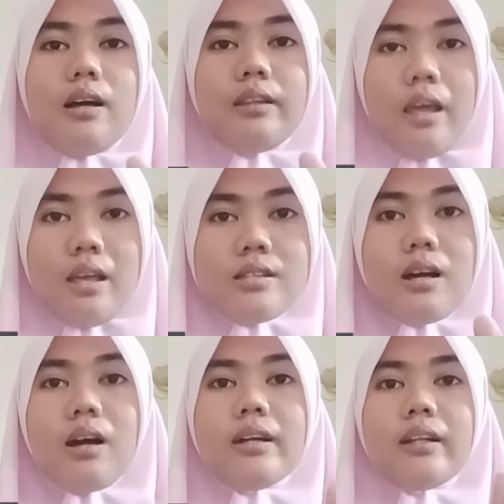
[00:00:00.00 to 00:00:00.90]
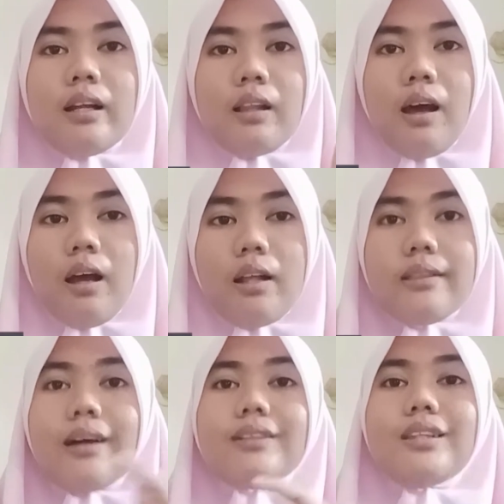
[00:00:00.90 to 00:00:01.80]
These are data
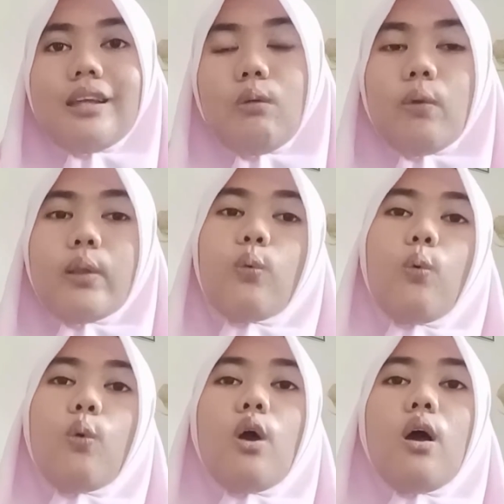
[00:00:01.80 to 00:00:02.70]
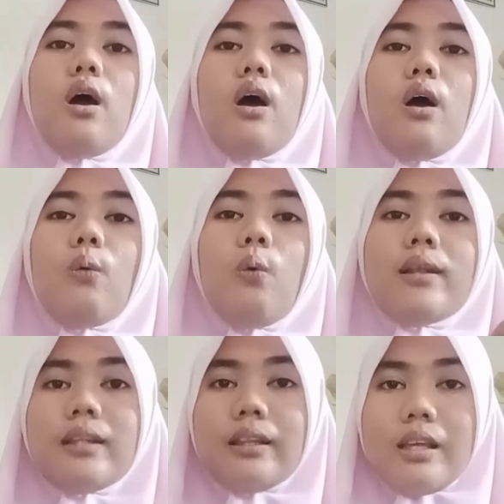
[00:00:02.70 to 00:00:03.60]
that deal with
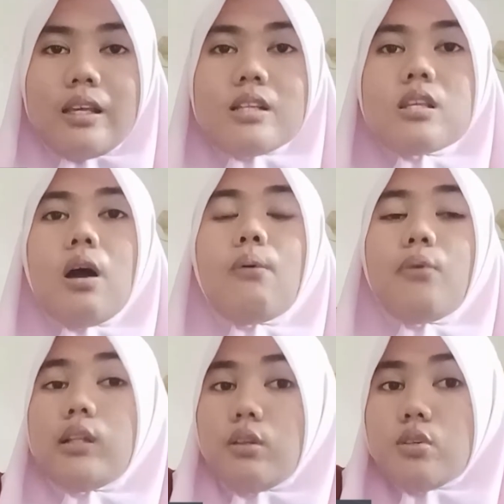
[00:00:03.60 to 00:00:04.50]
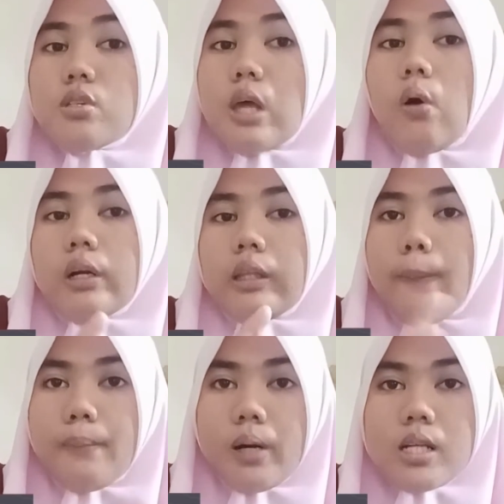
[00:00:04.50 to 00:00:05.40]
quantities, values, or
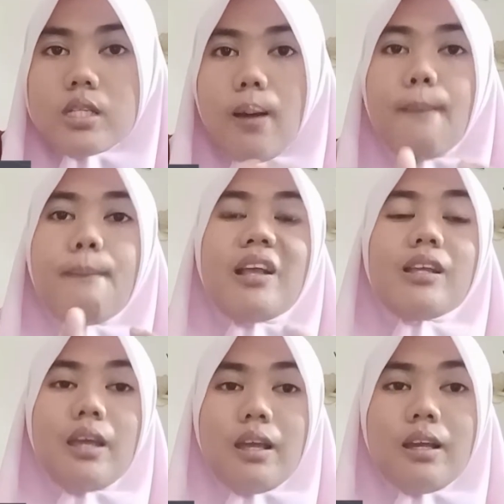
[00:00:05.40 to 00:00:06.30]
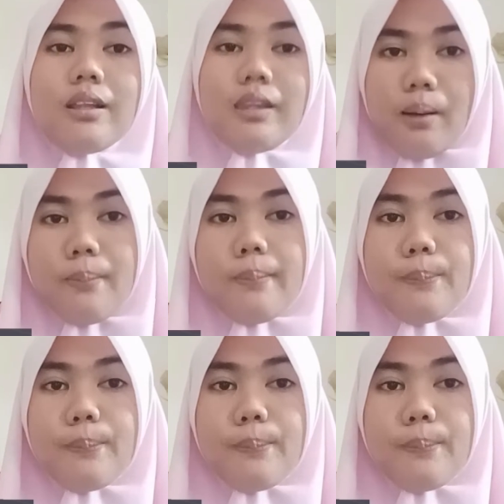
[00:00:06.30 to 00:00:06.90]
numbers, making them